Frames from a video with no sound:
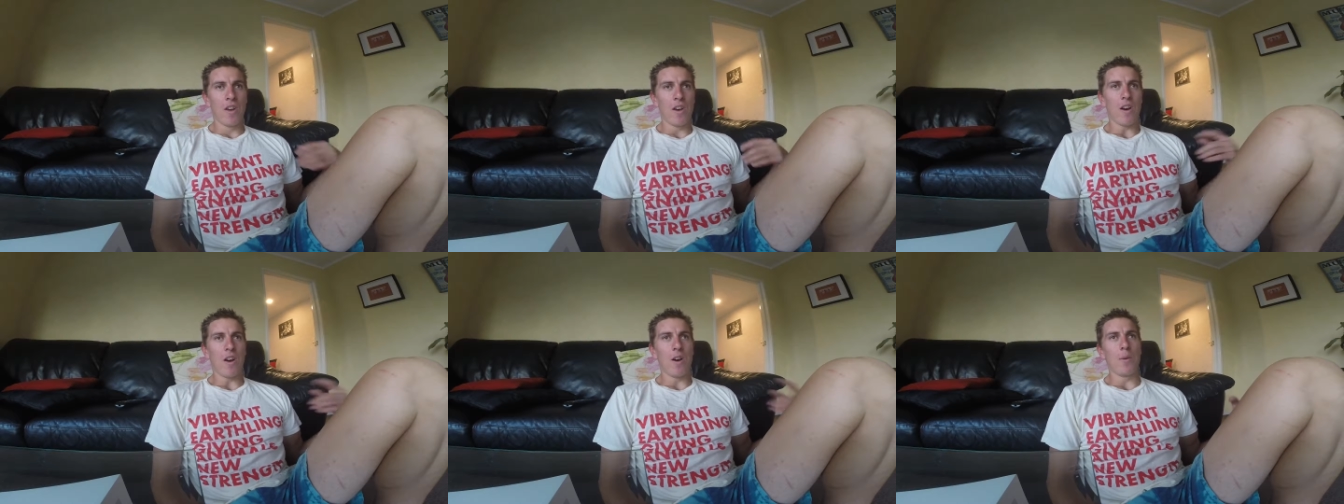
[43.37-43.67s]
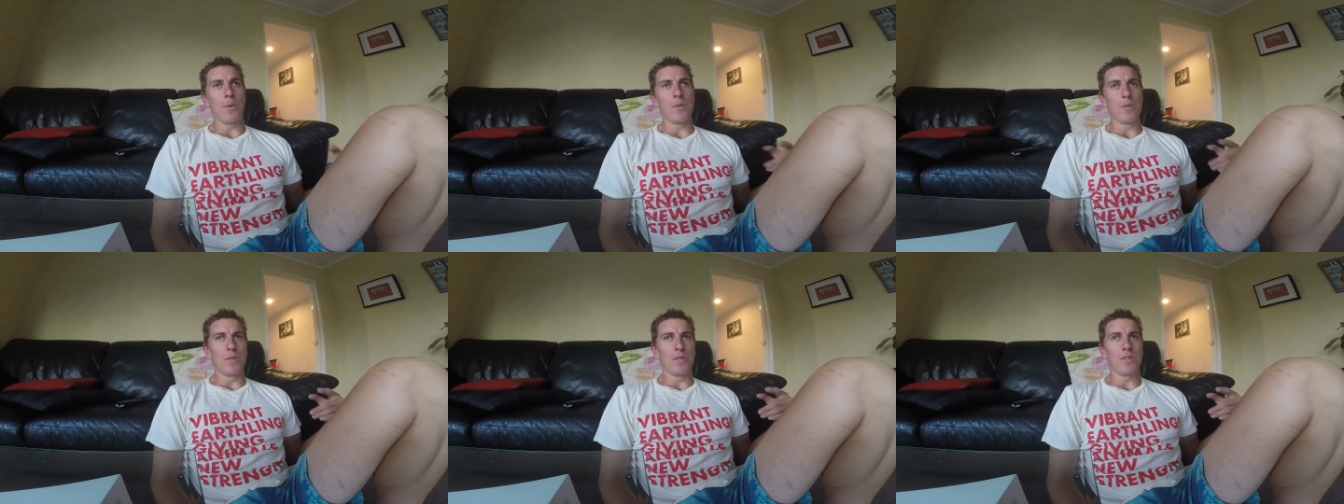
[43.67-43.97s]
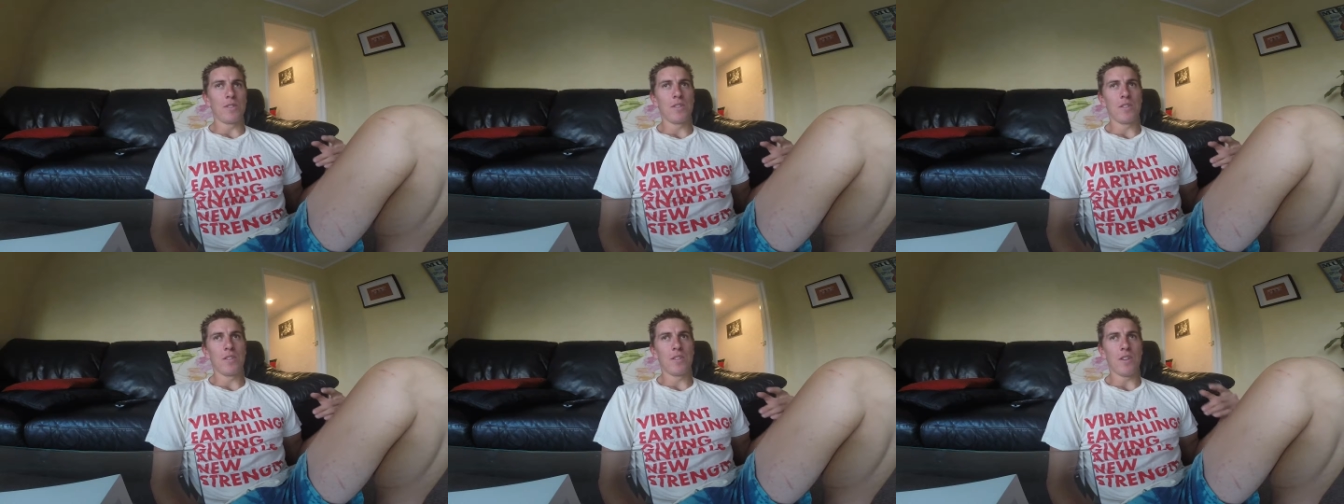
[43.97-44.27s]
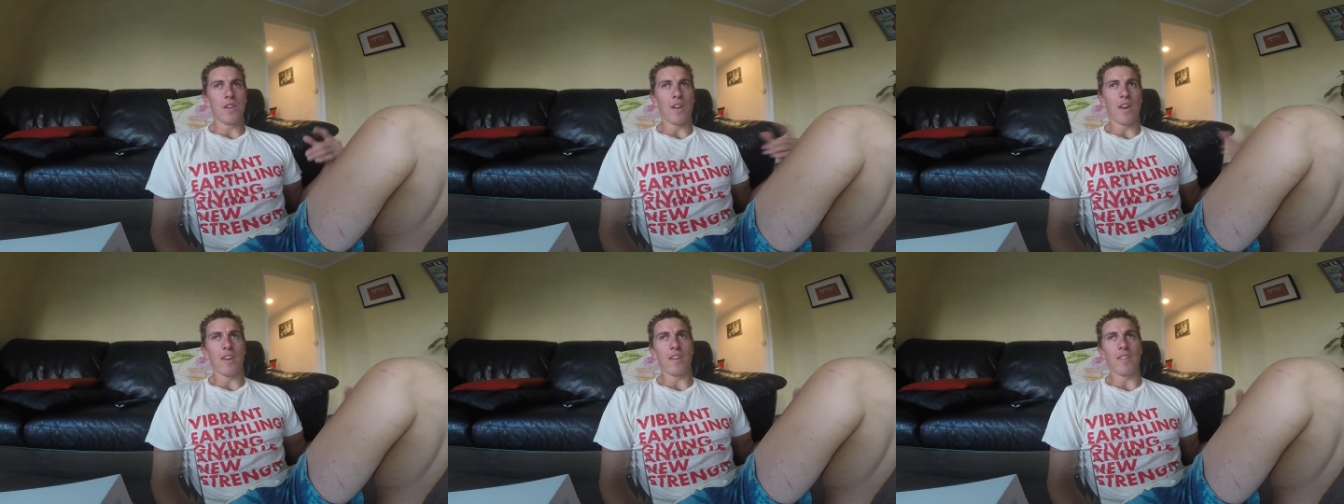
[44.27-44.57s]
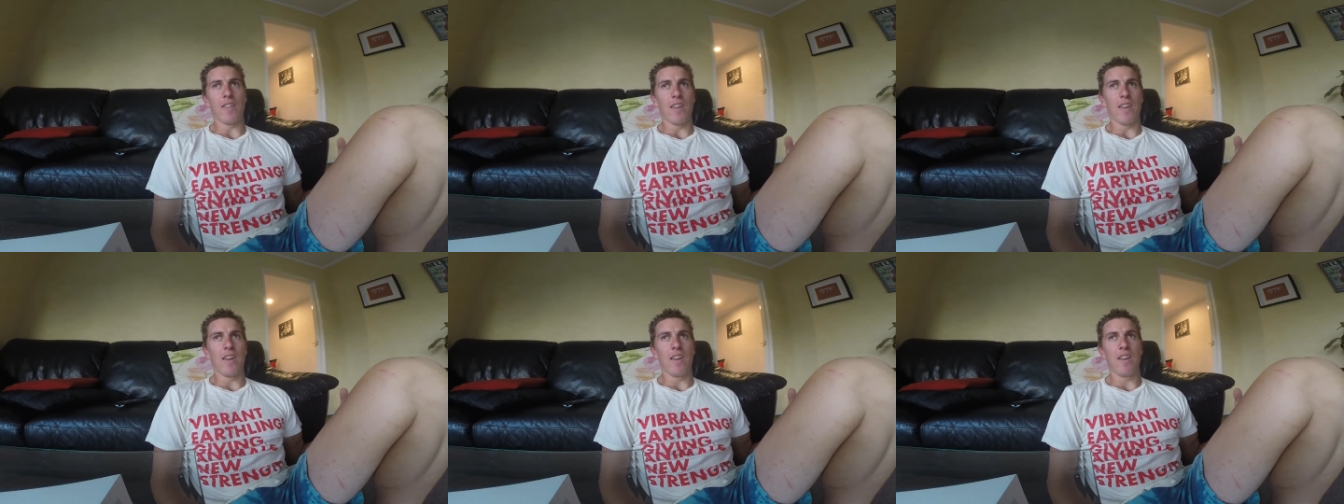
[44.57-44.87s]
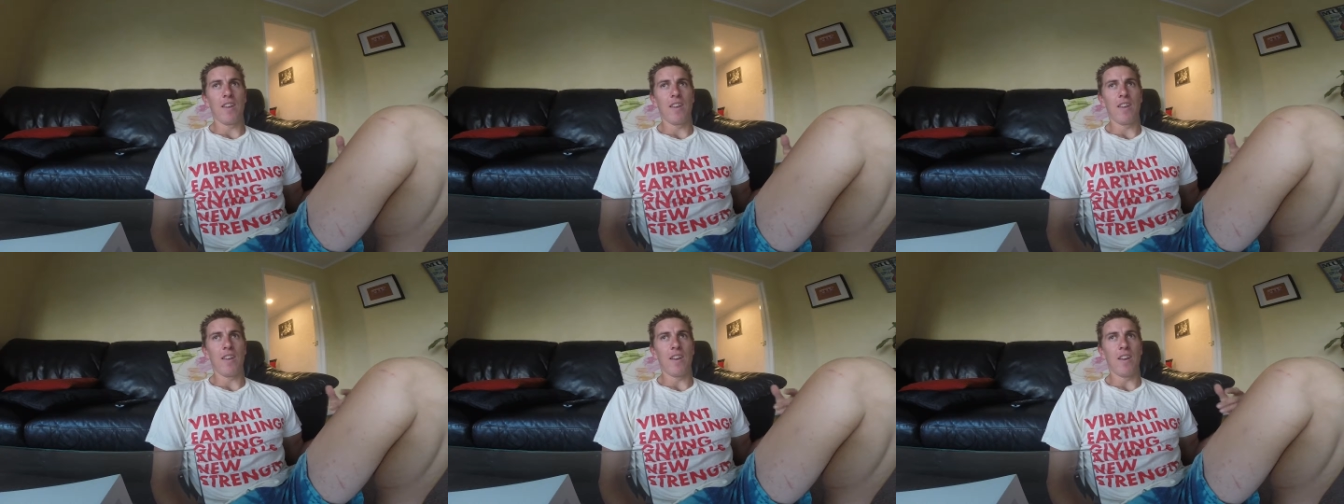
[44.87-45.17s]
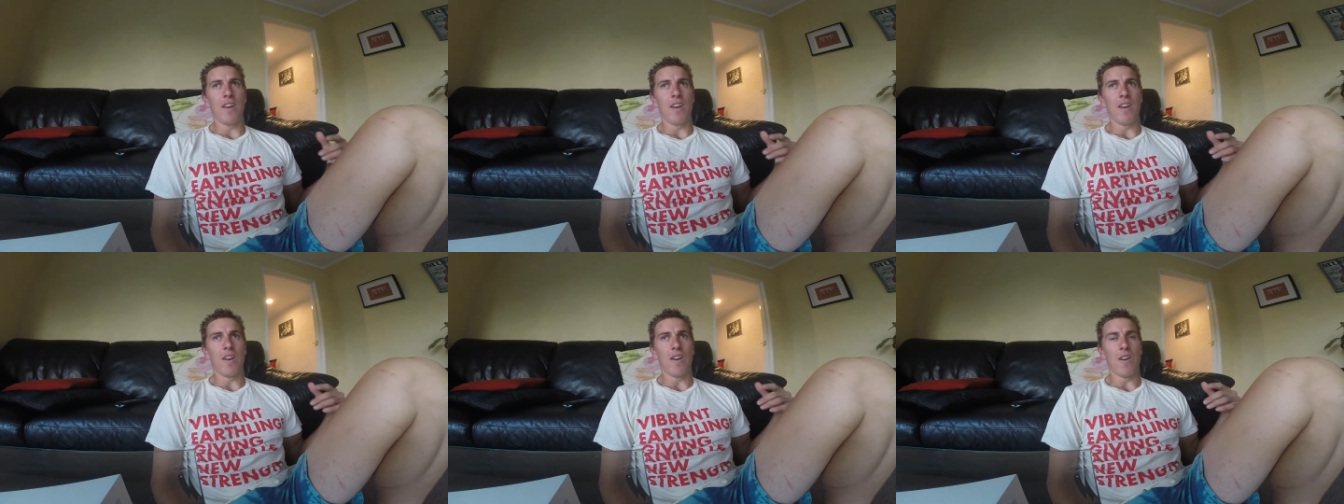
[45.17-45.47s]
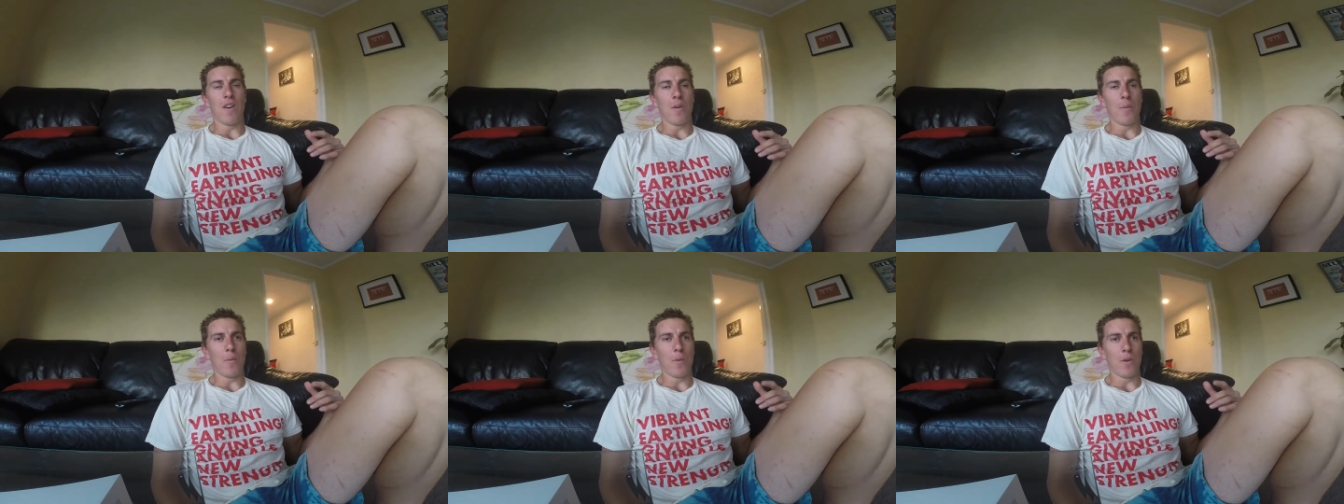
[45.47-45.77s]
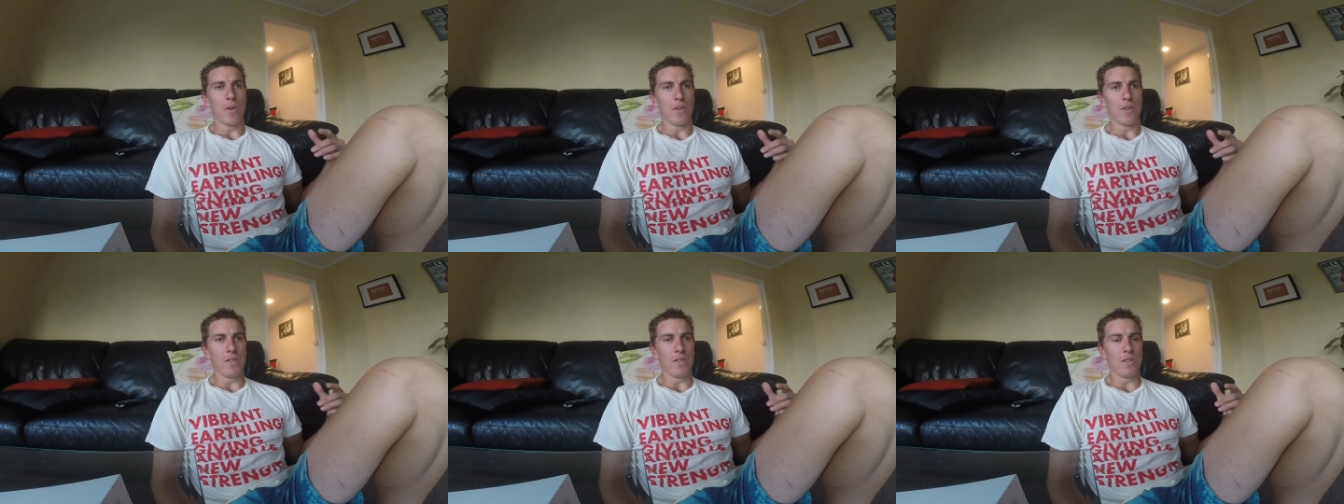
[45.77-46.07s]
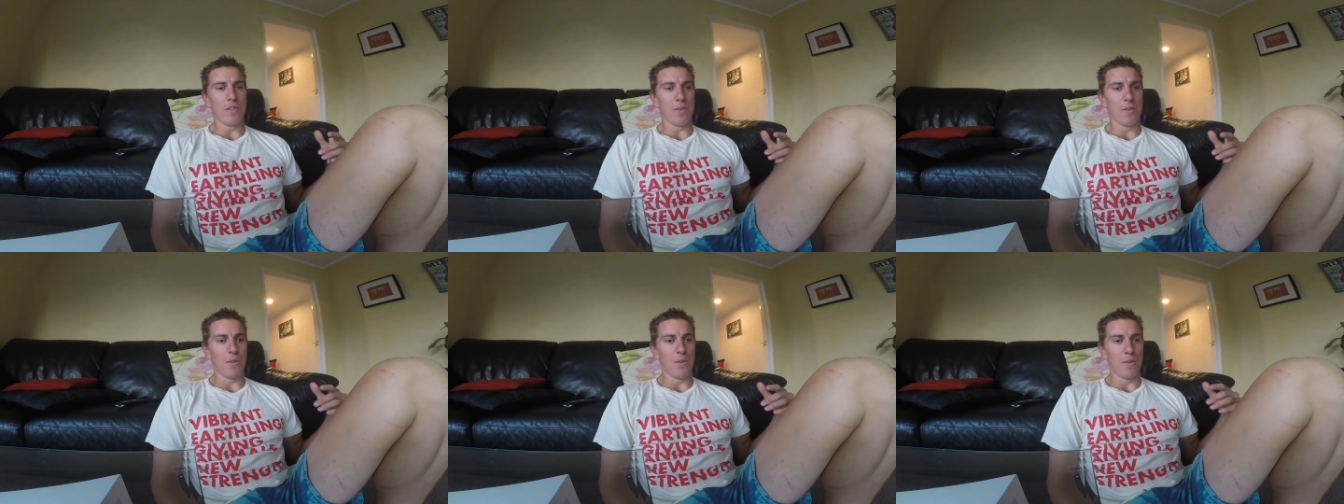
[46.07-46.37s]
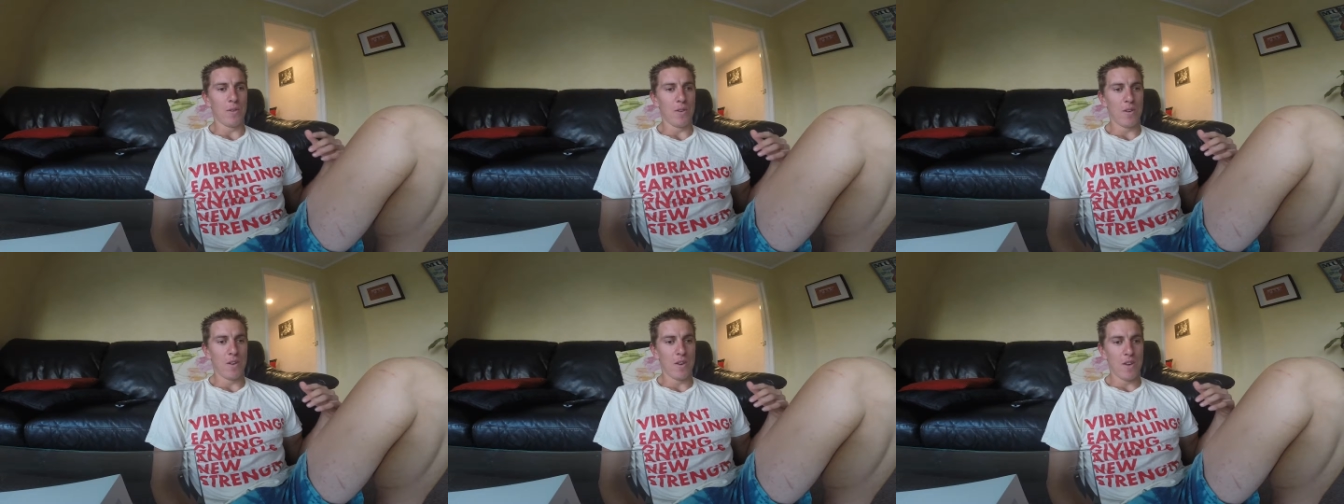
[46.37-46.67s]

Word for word: I was like that and I wanted to